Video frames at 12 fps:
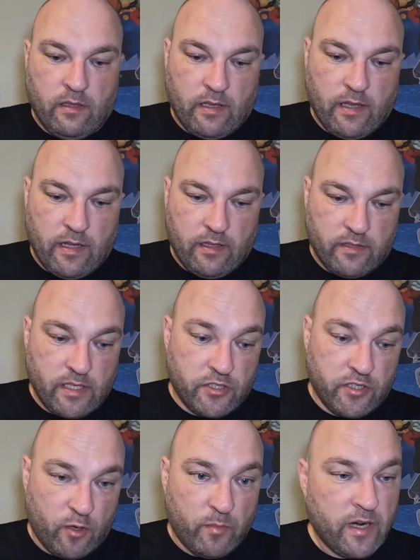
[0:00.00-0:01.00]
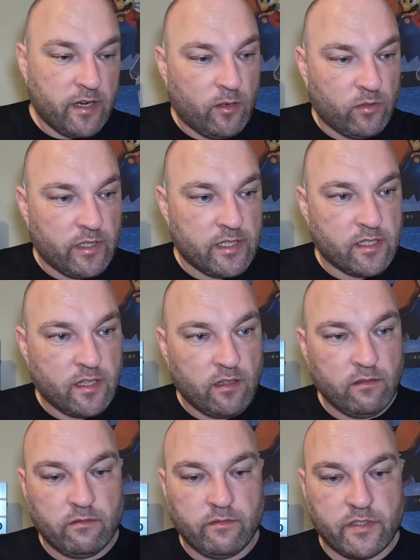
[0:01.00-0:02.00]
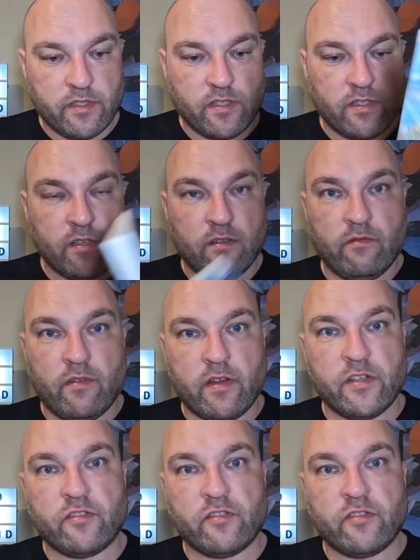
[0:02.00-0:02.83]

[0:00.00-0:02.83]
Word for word: And there's actually no barcode in this at all, which is very